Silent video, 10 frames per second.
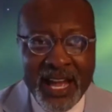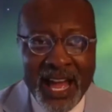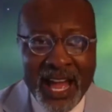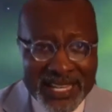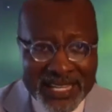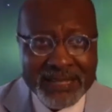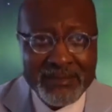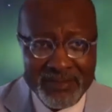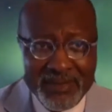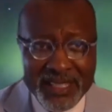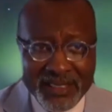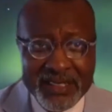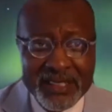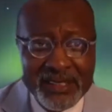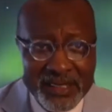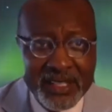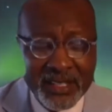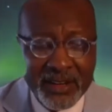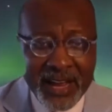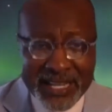I can exist
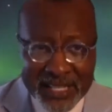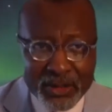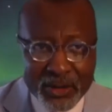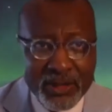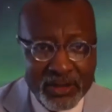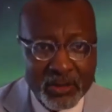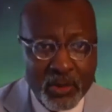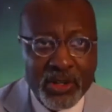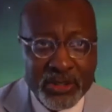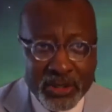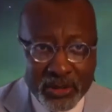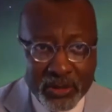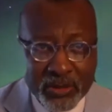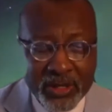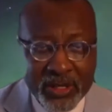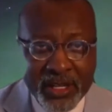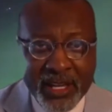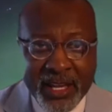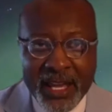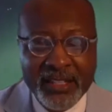here. I can do this work too.
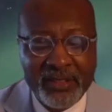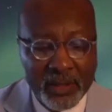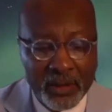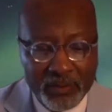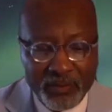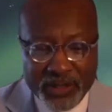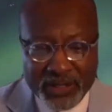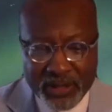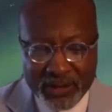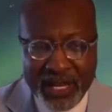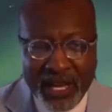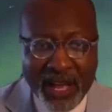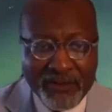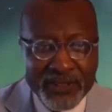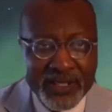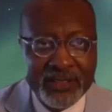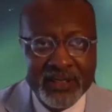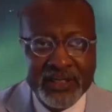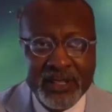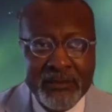And so, you know, confidence
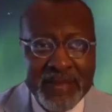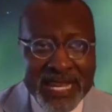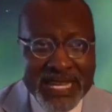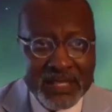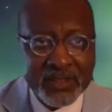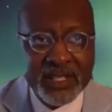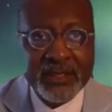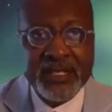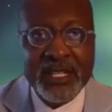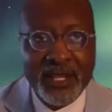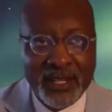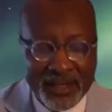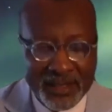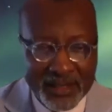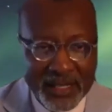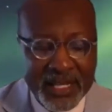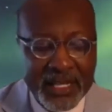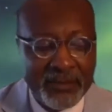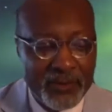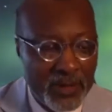is an amazing thing.
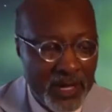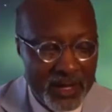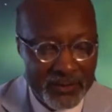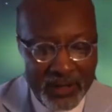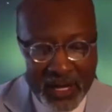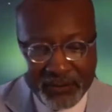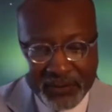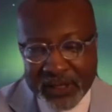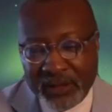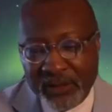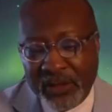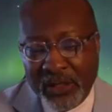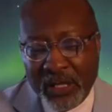And if you have confidence,